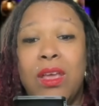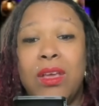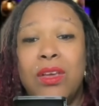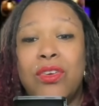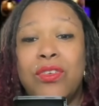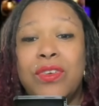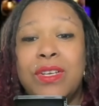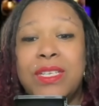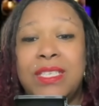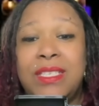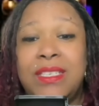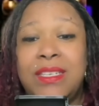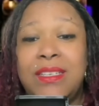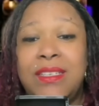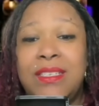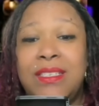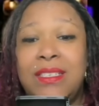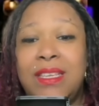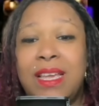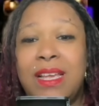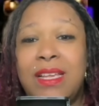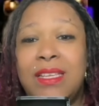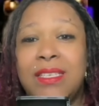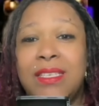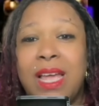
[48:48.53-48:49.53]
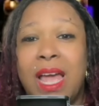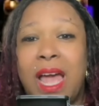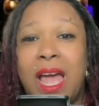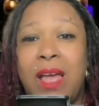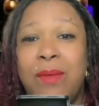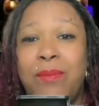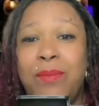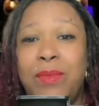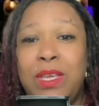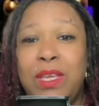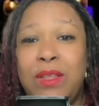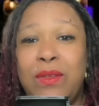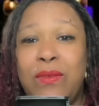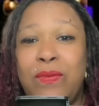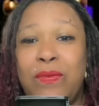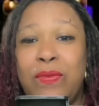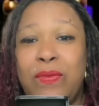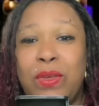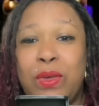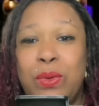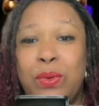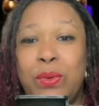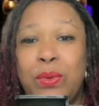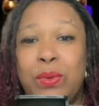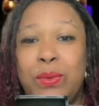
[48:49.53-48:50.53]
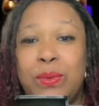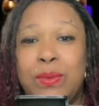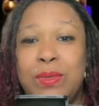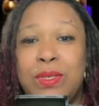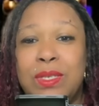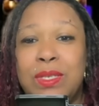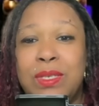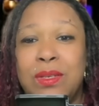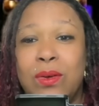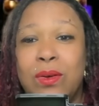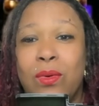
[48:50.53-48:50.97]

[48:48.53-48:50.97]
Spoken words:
Kristen says, I'm confused